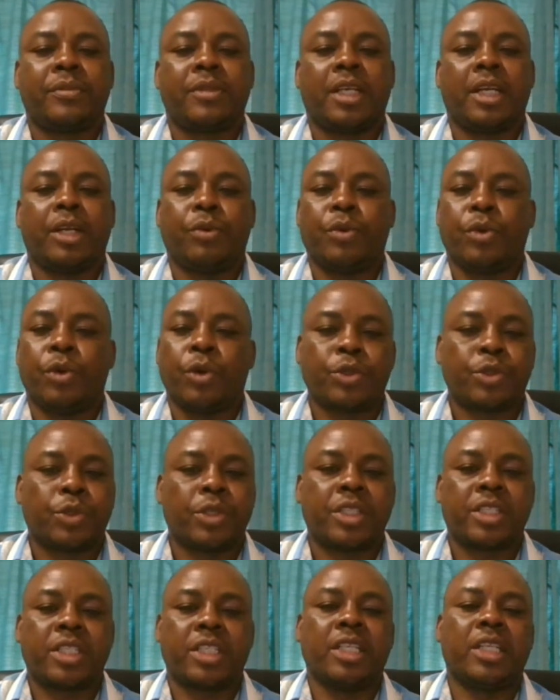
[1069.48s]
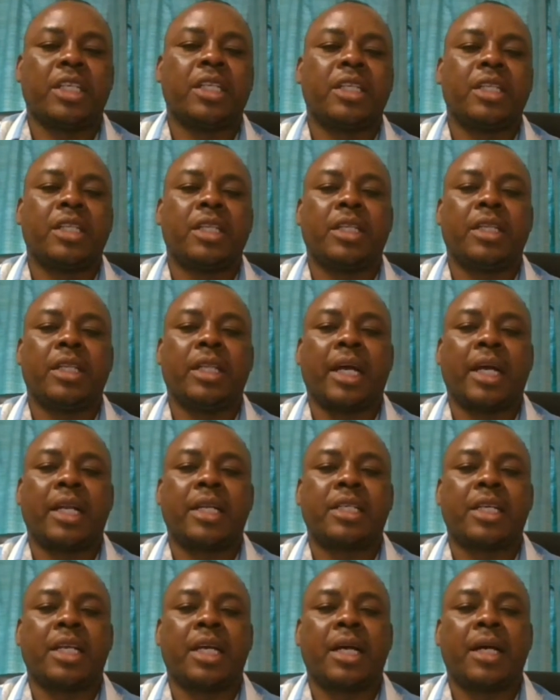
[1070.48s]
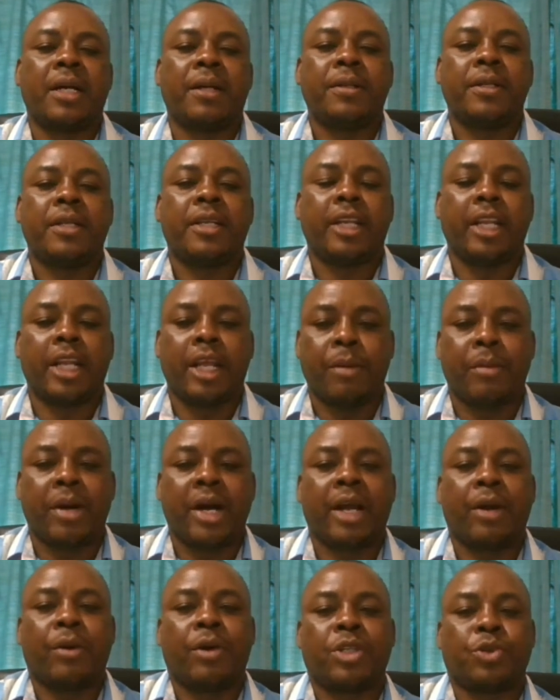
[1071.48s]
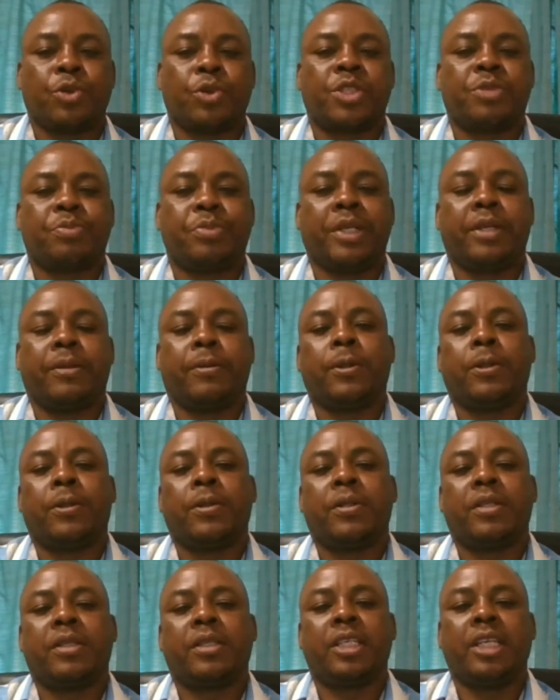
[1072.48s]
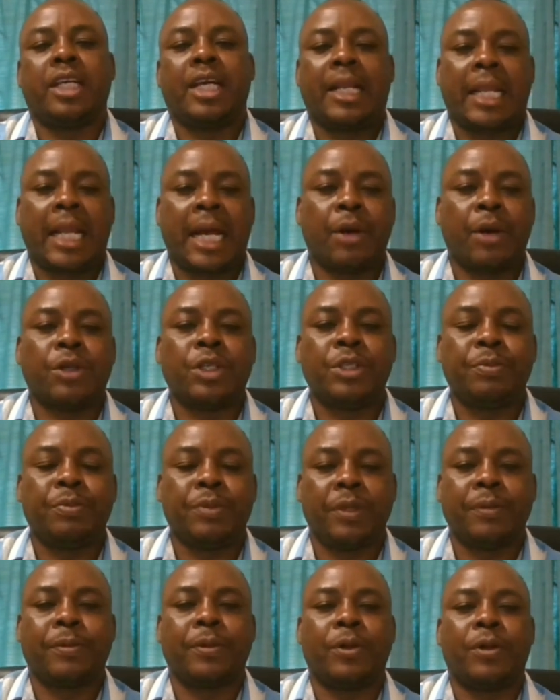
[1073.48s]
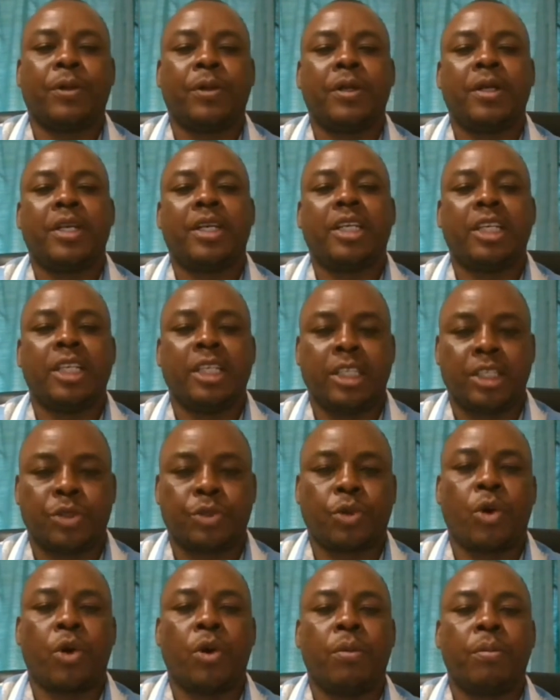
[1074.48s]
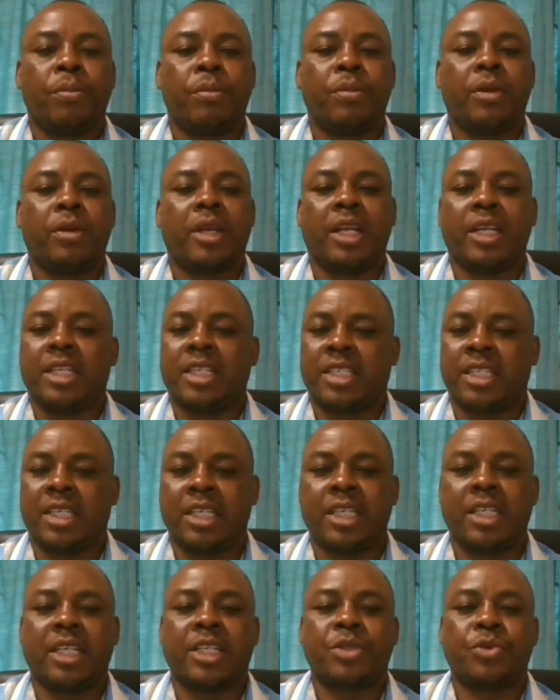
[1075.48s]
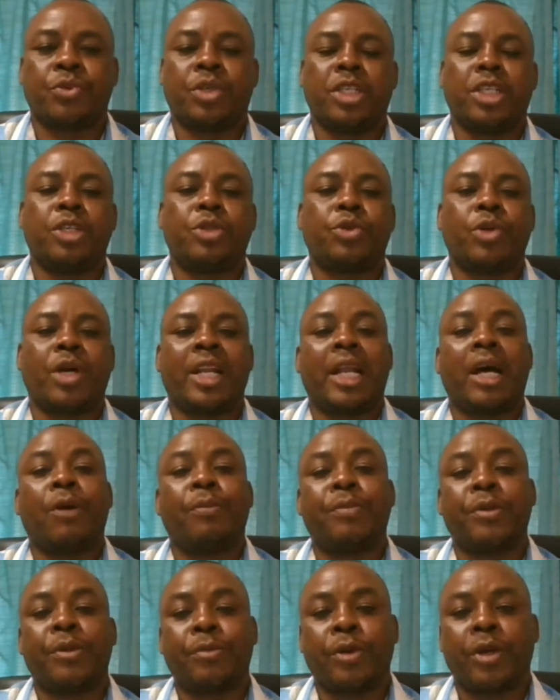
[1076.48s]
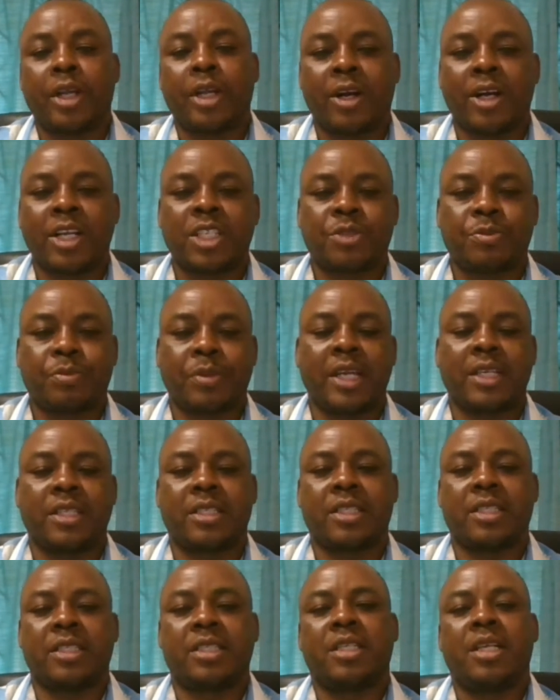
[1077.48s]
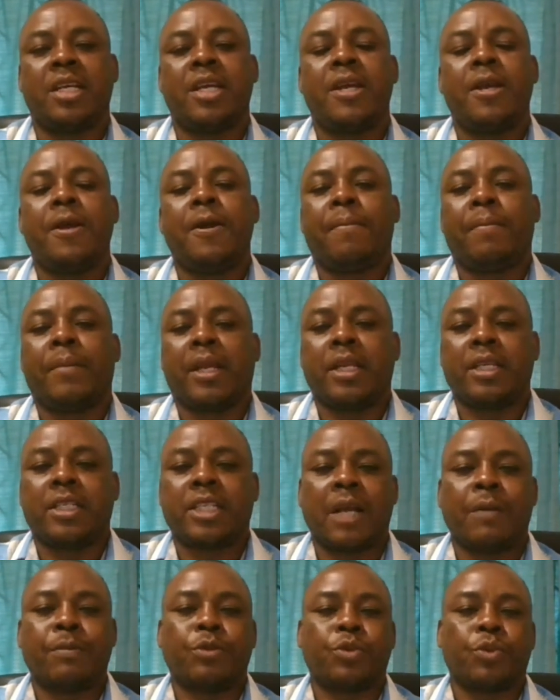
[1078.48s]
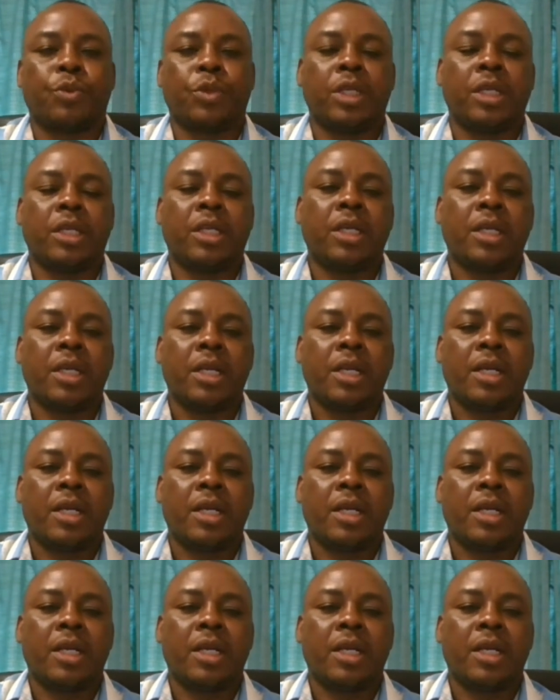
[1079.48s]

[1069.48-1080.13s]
And we also see that Nehemiah was hospitable. He allowed people in his home. And as leaders, we need to allow people in our spaces. Many times we